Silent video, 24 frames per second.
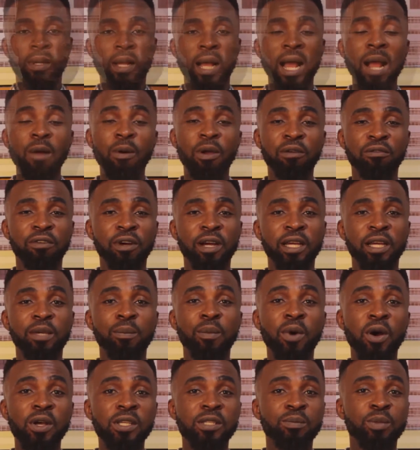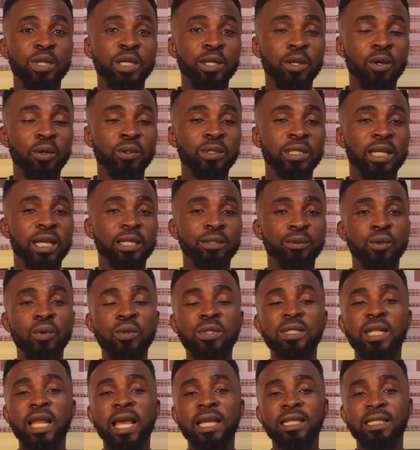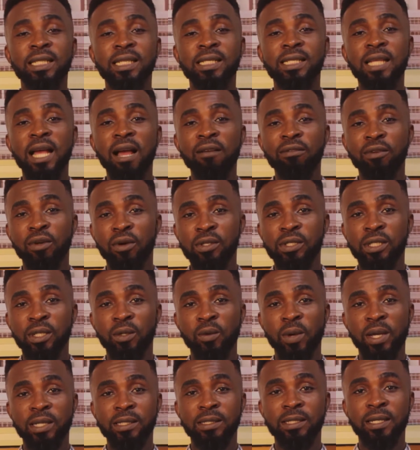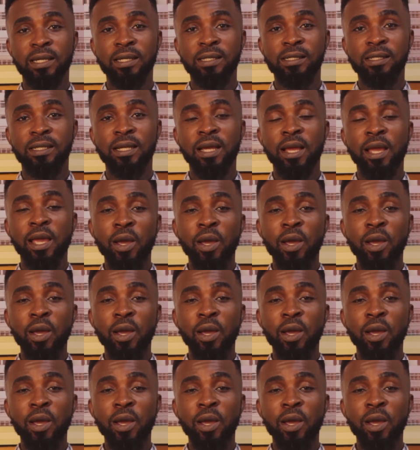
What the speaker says: However, it must be known that rules like this have consequences.